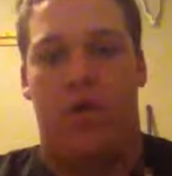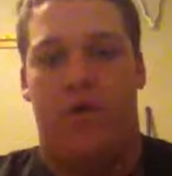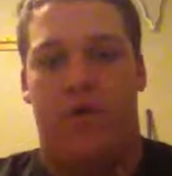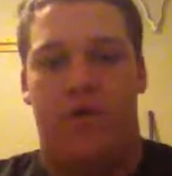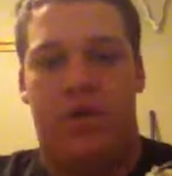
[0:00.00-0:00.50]
I've
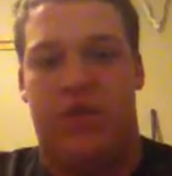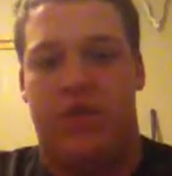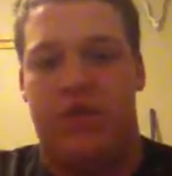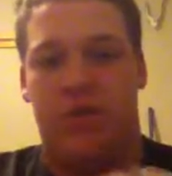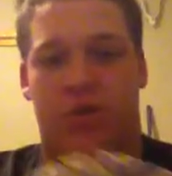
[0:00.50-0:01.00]
always seen
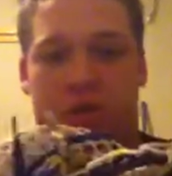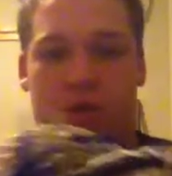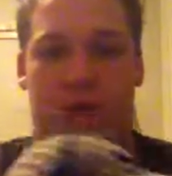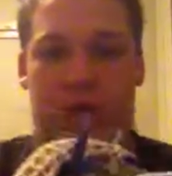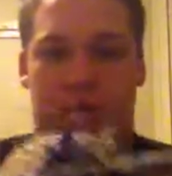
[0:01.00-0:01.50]
Ginger
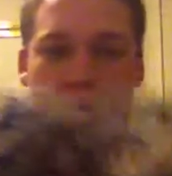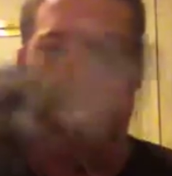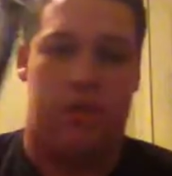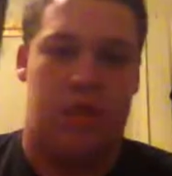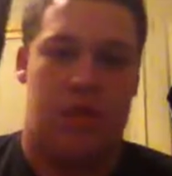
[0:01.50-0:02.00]
Strings
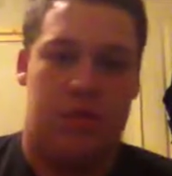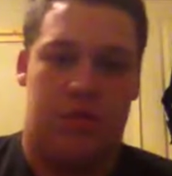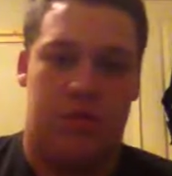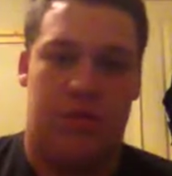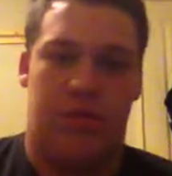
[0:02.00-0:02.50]
use these
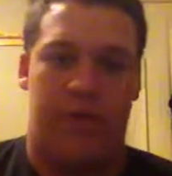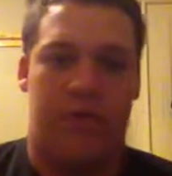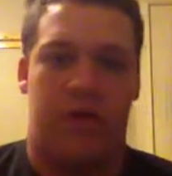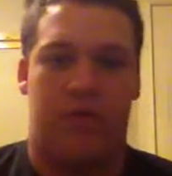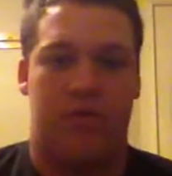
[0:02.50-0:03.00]
for
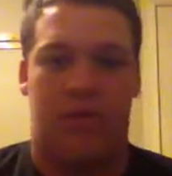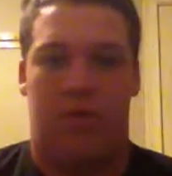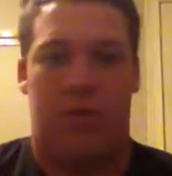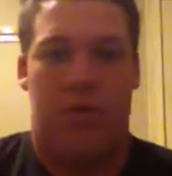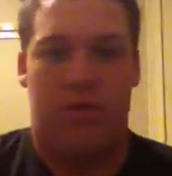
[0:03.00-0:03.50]
face-offs, but I
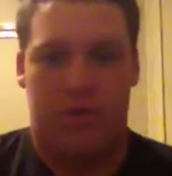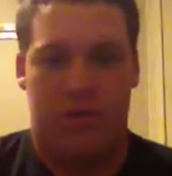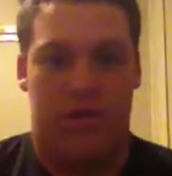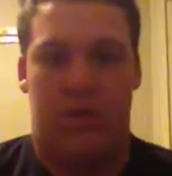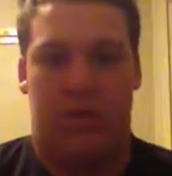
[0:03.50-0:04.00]
mean,
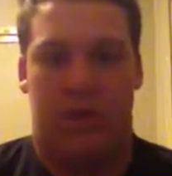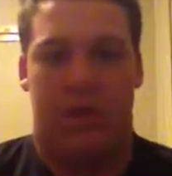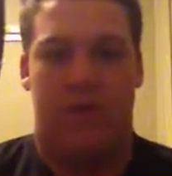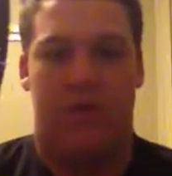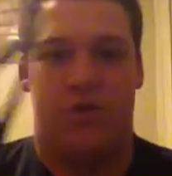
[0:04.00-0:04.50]
I
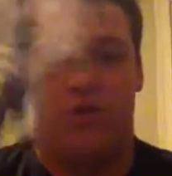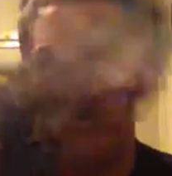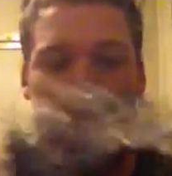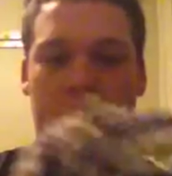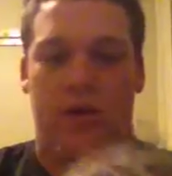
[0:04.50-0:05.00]
guess he just
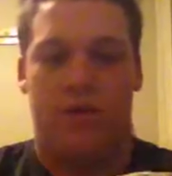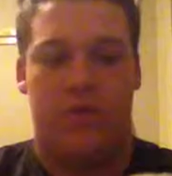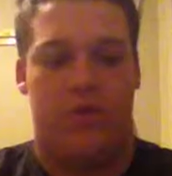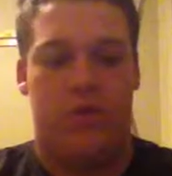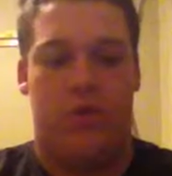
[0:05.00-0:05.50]
microwaves
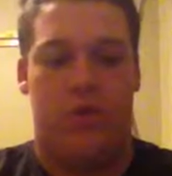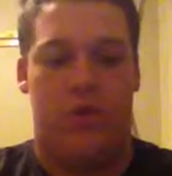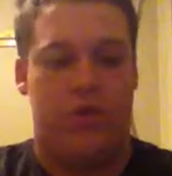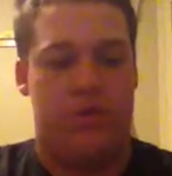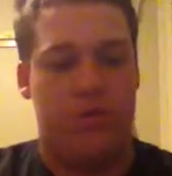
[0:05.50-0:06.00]
them or
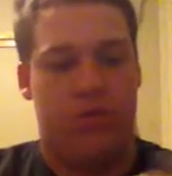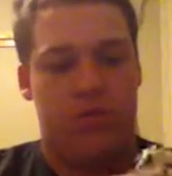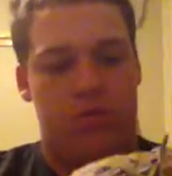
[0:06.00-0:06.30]
boils them.